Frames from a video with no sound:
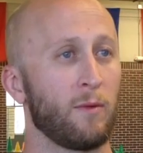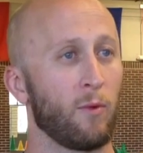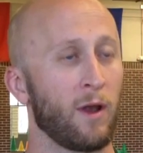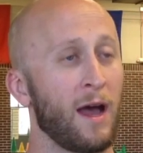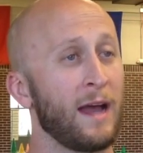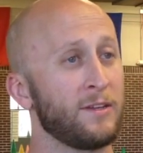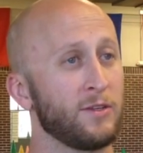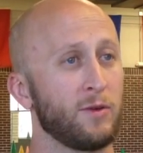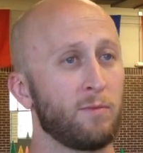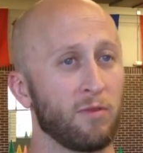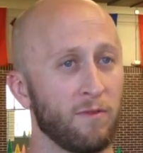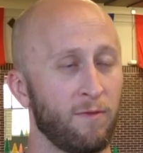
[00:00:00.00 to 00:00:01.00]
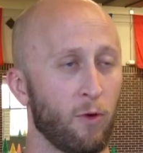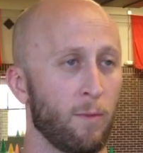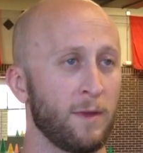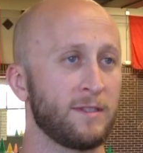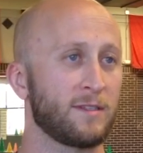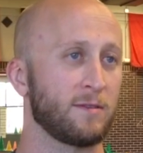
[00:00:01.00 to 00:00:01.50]
What I do,
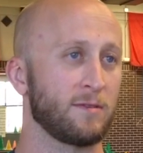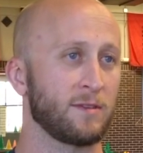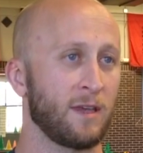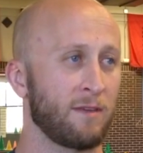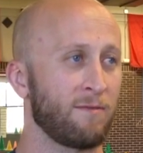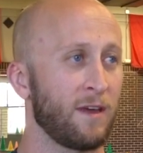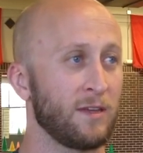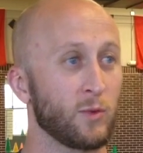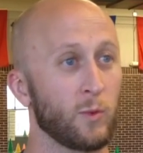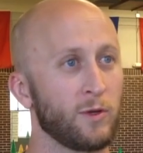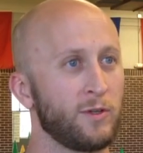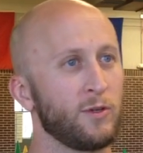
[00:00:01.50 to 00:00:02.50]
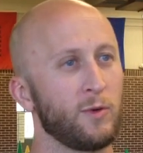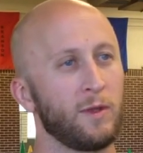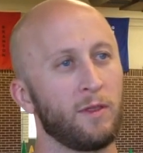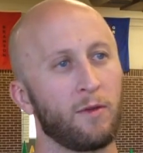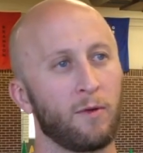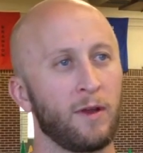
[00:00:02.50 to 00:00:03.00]
performance, so it's like phase 1, 2,
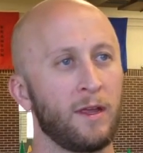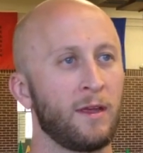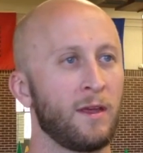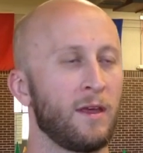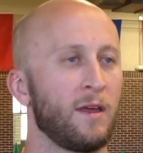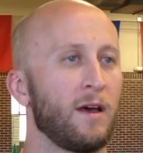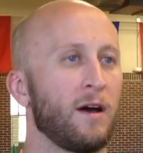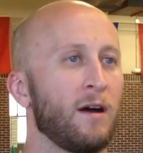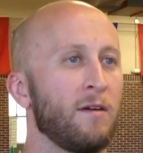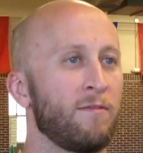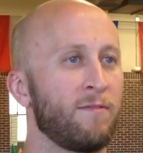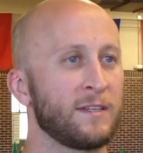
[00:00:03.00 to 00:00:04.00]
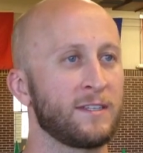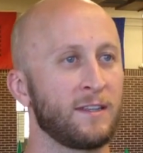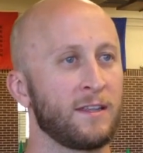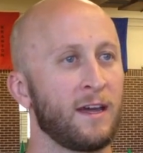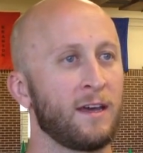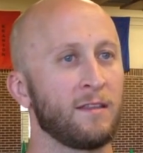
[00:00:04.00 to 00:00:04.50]
and 3 of fixing
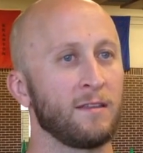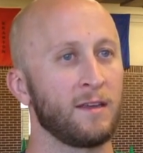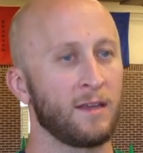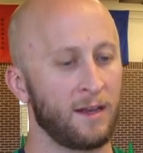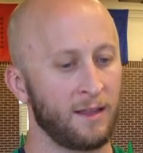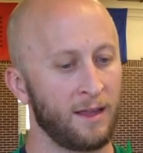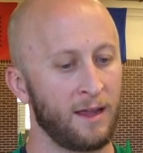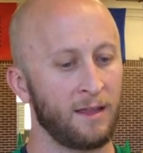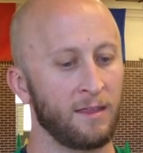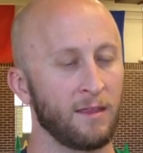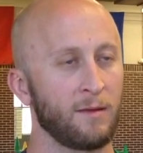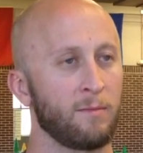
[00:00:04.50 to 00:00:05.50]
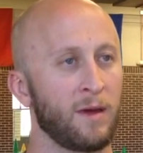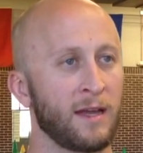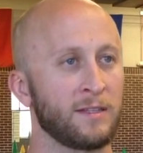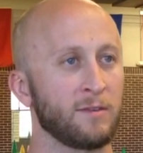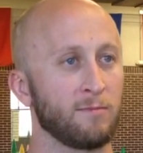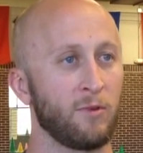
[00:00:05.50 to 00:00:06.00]
the athlete, getting the athlete
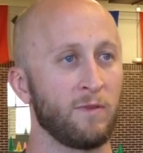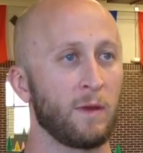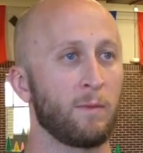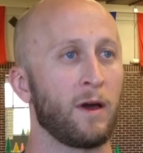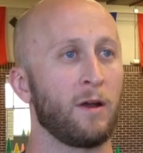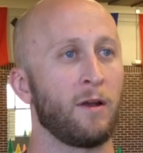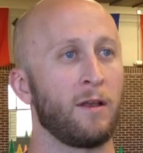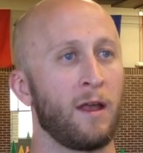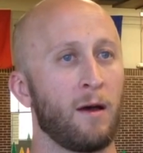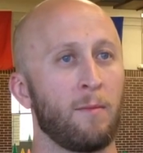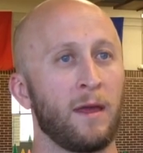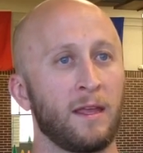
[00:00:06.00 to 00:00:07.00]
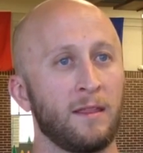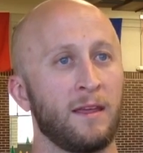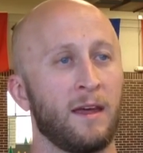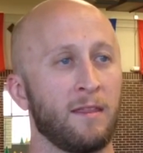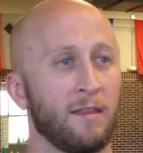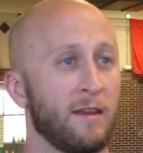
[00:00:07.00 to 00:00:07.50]
back to moving better, and now making the
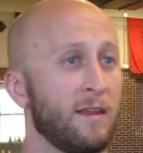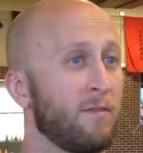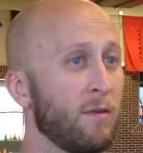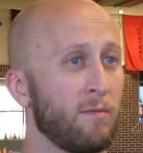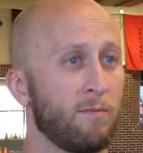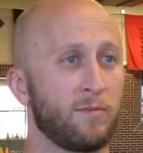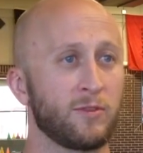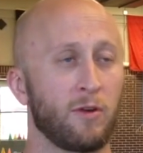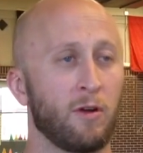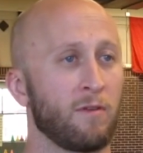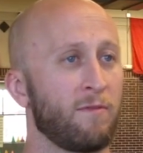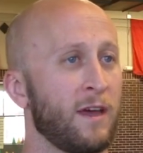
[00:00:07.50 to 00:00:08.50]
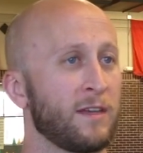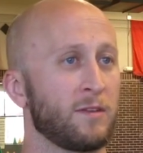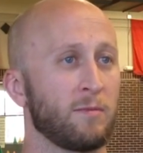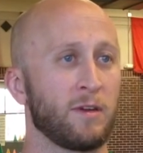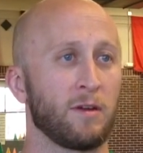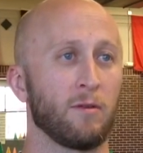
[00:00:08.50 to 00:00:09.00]
athlete even stronger,
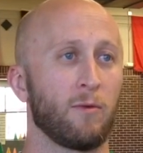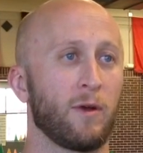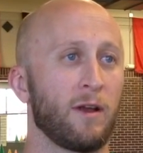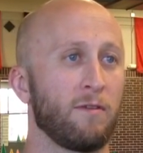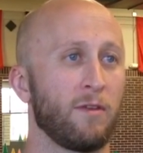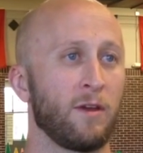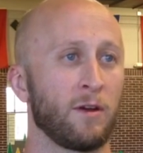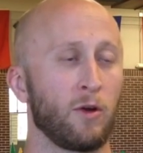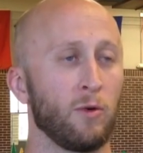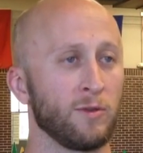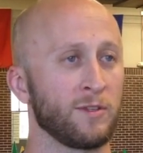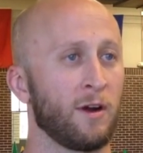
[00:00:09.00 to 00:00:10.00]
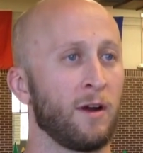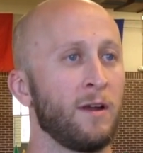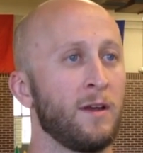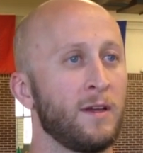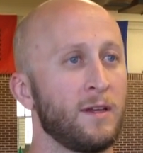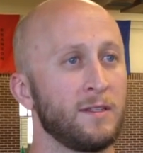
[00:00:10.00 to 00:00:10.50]
faster, bigger, whatever their goals are,
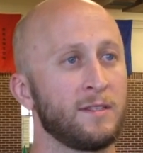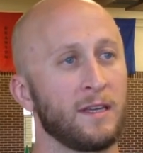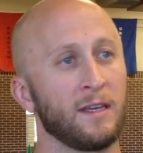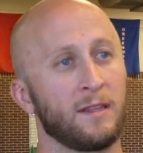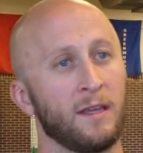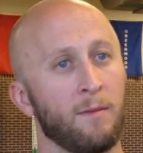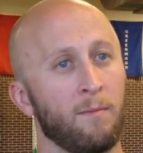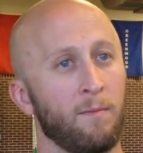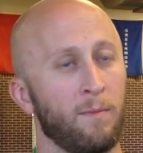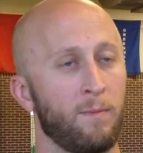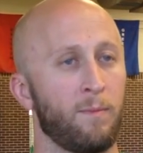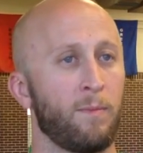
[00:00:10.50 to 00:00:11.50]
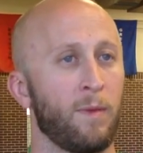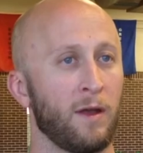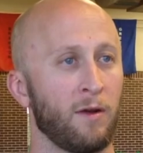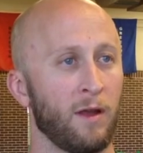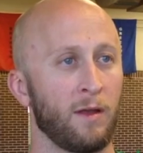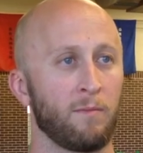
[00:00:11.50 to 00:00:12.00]
to get them
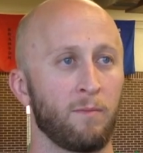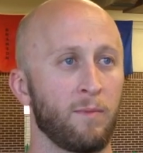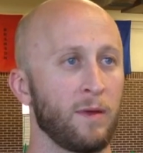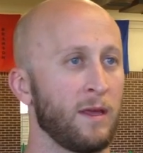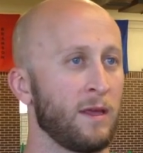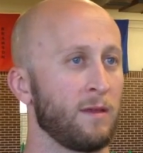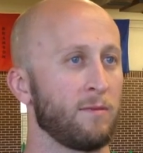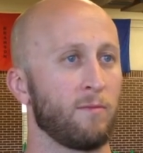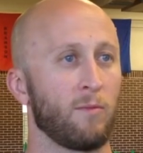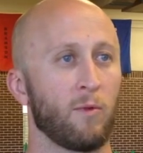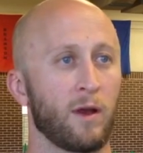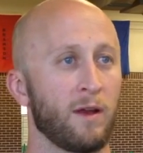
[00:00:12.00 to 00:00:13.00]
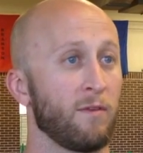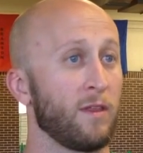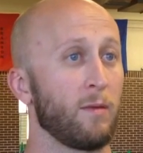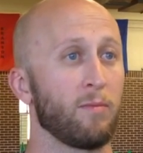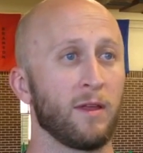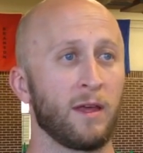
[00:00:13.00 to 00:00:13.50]
better at being whatever
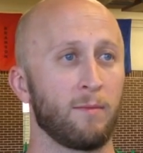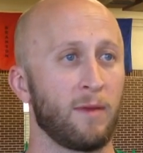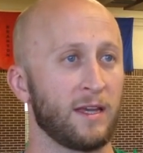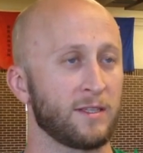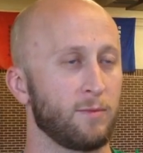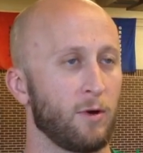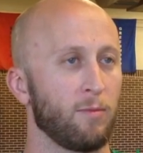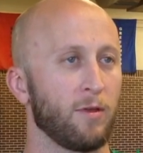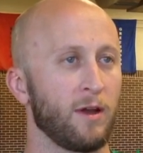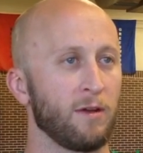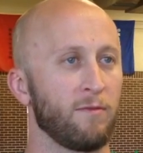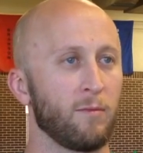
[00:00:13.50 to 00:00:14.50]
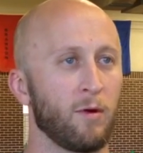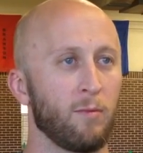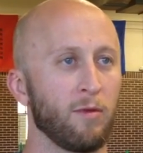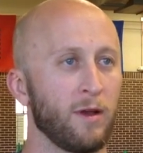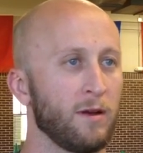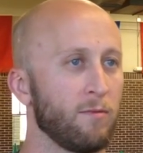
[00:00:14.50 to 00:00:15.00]
they play, a basketball player, football
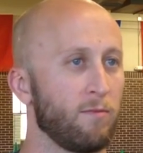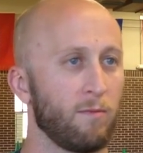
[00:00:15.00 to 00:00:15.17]
player,